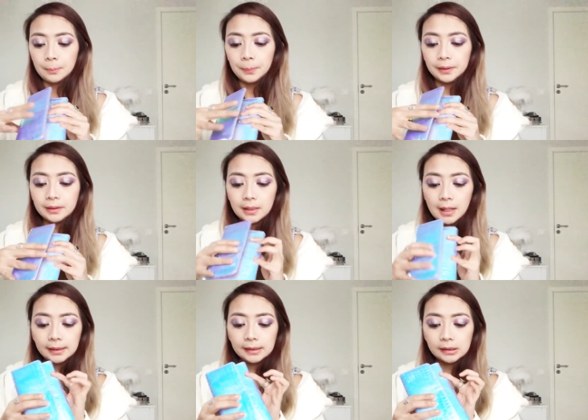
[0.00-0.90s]
but yeah
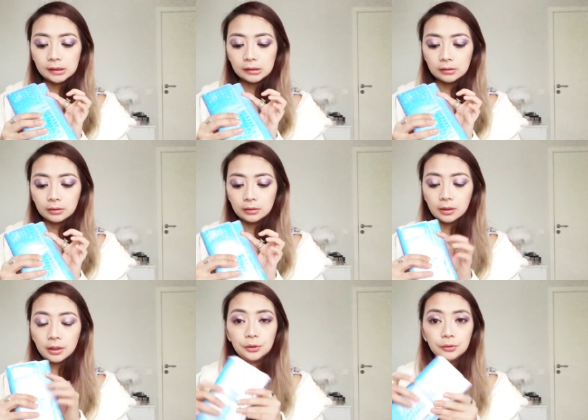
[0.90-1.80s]
it's
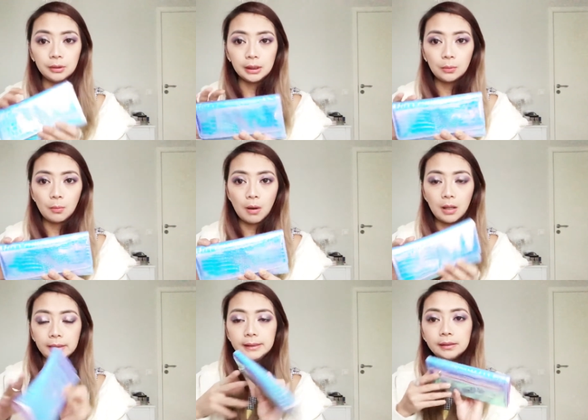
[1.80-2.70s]
a unique
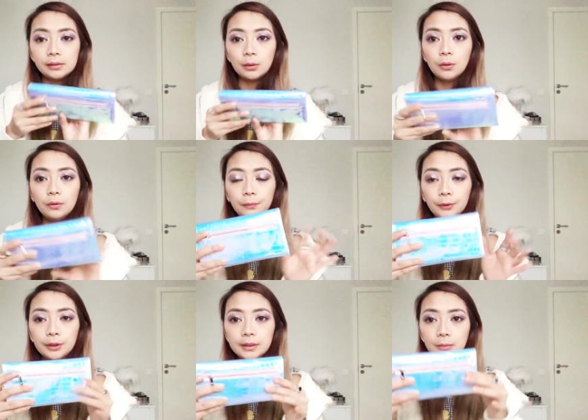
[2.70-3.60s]
wallet. So
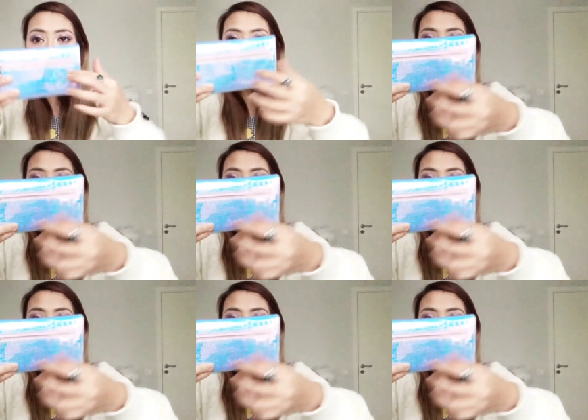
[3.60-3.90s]
first, we